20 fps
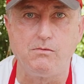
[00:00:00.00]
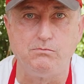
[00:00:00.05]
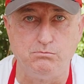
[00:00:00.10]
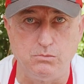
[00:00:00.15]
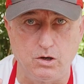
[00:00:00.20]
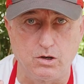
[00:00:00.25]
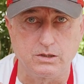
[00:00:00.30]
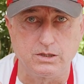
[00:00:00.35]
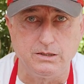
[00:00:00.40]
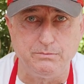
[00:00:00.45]

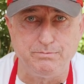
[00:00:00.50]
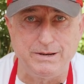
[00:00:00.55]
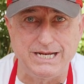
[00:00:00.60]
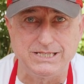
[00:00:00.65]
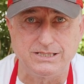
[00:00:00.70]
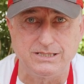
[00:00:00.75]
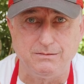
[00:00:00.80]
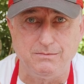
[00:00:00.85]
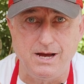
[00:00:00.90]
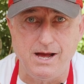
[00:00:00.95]
Borti
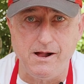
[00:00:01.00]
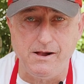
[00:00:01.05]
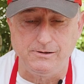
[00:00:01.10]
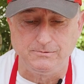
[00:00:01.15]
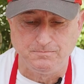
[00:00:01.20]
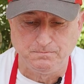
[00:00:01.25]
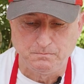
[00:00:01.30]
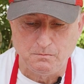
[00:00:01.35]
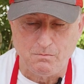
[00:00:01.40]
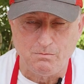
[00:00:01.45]
Pasta Bar,
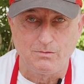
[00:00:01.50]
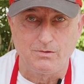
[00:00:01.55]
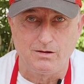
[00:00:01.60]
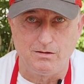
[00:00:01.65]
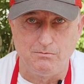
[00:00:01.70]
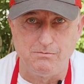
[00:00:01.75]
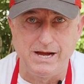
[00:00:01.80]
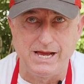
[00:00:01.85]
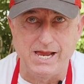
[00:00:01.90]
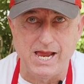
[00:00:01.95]

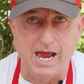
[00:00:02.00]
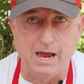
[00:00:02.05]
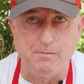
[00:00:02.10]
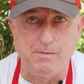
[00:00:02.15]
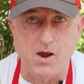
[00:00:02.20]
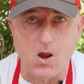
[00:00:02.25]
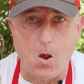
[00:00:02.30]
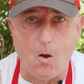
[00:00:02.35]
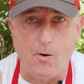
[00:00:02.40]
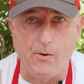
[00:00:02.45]
Miami,
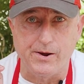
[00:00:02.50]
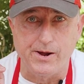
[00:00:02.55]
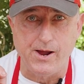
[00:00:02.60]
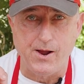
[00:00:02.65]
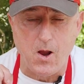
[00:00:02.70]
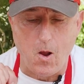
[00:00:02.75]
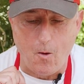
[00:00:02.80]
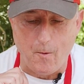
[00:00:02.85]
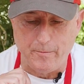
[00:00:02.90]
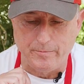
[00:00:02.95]
okay?